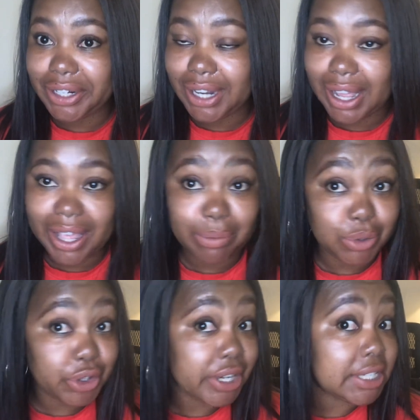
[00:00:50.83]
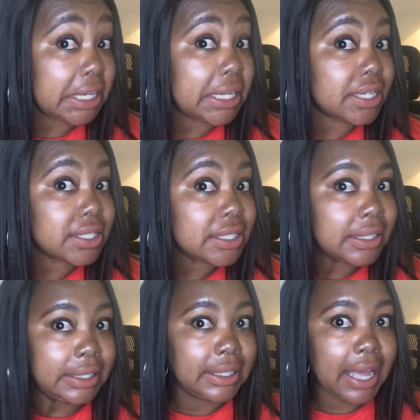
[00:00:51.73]
I am treating it,
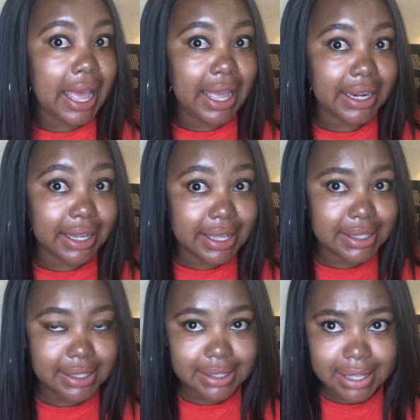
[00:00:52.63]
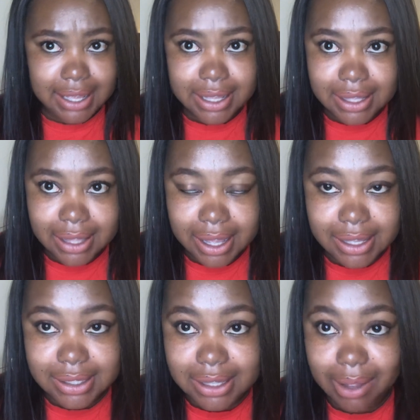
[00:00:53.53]
and I can see there is
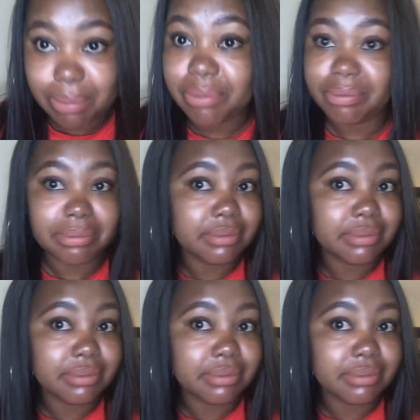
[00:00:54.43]
some